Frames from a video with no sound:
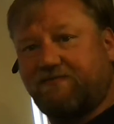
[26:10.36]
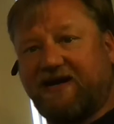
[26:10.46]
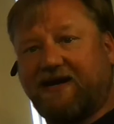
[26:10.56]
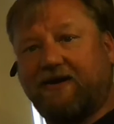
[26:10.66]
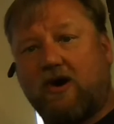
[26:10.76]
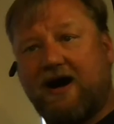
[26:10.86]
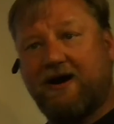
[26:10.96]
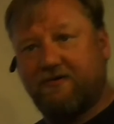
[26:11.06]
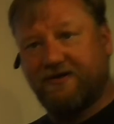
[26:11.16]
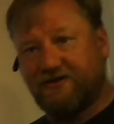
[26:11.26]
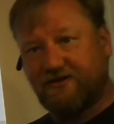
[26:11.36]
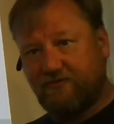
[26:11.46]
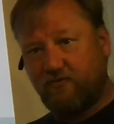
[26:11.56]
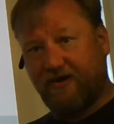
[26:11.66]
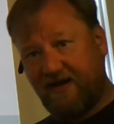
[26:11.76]
make inquiries
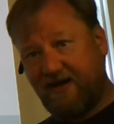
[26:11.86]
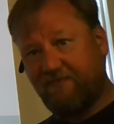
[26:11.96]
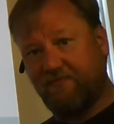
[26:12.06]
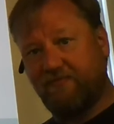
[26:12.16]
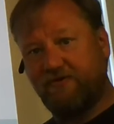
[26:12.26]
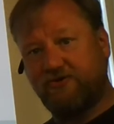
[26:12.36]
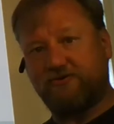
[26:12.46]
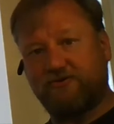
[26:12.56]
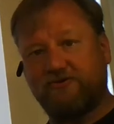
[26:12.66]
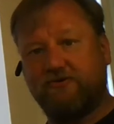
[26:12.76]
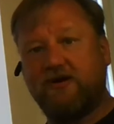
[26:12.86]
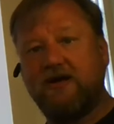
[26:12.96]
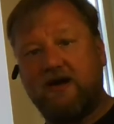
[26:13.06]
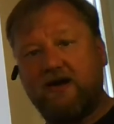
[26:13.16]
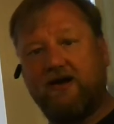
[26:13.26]
with him should you
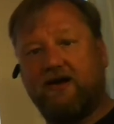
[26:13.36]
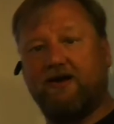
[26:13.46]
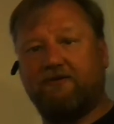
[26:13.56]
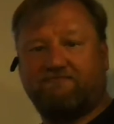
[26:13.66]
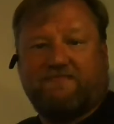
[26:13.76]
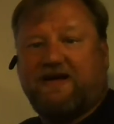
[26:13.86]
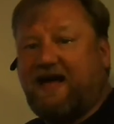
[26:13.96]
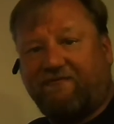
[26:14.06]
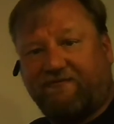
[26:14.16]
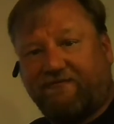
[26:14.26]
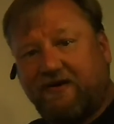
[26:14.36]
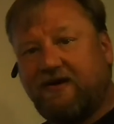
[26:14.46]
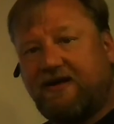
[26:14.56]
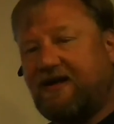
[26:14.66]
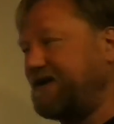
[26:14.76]
have
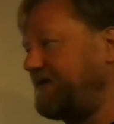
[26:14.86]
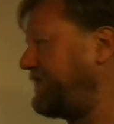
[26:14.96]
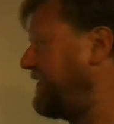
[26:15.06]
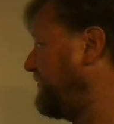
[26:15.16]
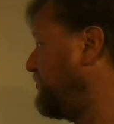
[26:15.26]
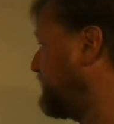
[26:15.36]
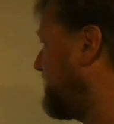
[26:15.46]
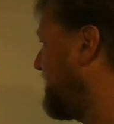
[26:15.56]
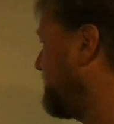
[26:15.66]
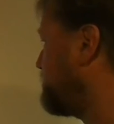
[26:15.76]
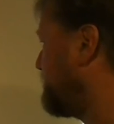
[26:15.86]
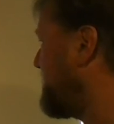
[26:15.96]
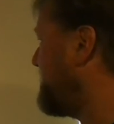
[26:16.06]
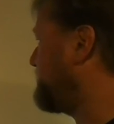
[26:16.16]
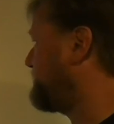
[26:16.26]
anything you would like to
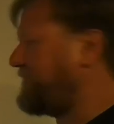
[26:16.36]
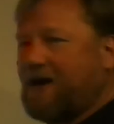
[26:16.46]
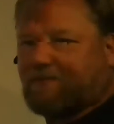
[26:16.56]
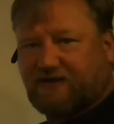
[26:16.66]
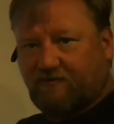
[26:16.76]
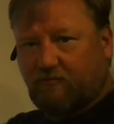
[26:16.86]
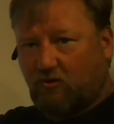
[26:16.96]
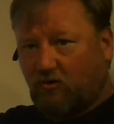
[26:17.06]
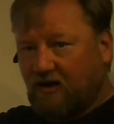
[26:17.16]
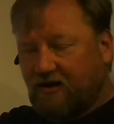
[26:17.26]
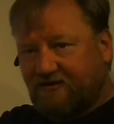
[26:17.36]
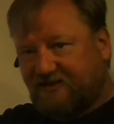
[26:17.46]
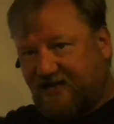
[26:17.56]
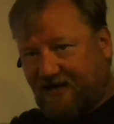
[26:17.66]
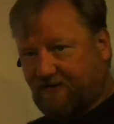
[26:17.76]
raise, perhaps of a more
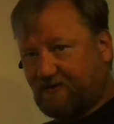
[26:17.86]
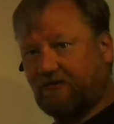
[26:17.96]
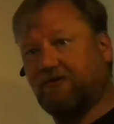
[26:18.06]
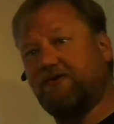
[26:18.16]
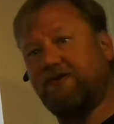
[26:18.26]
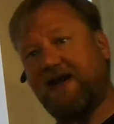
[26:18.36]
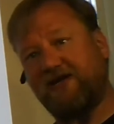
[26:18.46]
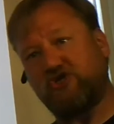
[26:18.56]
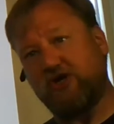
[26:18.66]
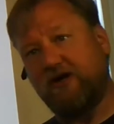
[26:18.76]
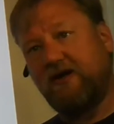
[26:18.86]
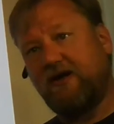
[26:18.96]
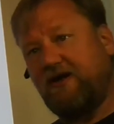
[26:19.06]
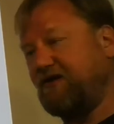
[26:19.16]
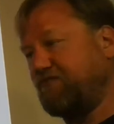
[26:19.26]
technical nature
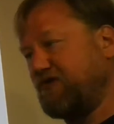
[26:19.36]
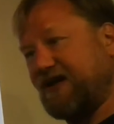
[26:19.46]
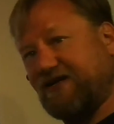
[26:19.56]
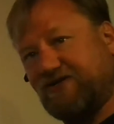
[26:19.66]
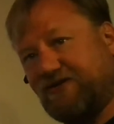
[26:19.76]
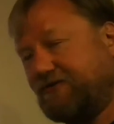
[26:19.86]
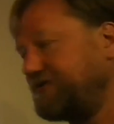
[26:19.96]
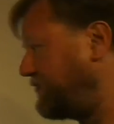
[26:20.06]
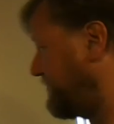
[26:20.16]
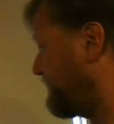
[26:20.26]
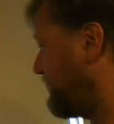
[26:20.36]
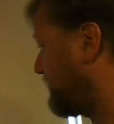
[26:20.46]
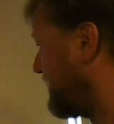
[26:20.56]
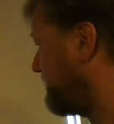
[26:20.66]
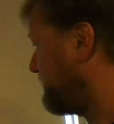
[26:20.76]
in relation to the
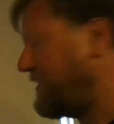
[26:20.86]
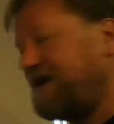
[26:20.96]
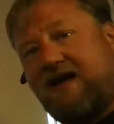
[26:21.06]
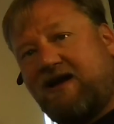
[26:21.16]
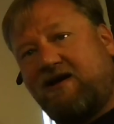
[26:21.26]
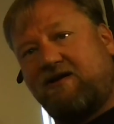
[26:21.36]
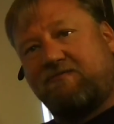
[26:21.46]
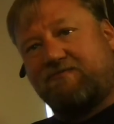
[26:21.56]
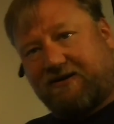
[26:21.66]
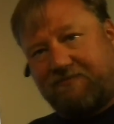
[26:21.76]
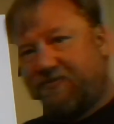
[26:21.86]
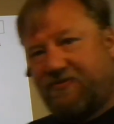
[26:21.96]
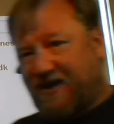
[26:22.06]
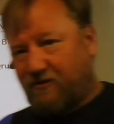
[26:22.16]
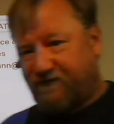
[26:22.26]
program. But
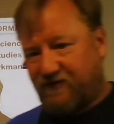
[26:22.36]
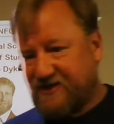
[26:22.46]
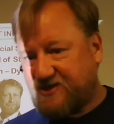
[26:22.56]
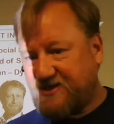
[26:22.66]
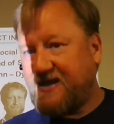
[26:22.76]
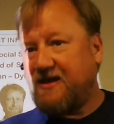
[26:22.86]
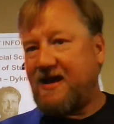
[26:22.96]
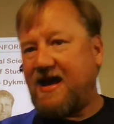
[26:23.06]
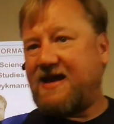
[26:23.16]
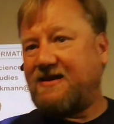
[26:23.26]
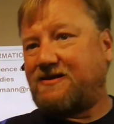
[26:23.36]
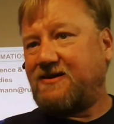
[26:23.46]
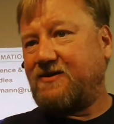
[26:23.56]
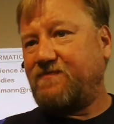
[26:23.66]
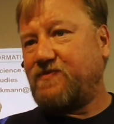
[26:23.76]
thank you for listening,
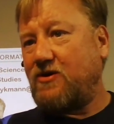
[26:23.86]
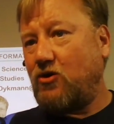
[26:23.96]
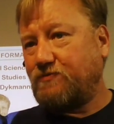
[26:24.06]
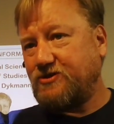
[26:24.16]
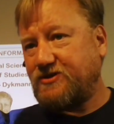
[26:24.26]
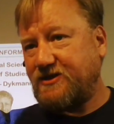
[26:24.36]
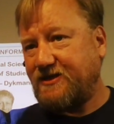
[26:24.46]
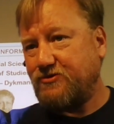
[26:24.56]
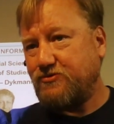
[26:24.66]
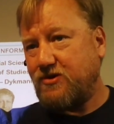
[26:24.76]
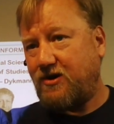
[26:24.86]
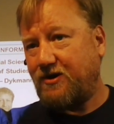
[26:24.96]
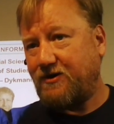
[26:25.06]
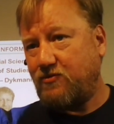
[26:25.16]
and hope to see you on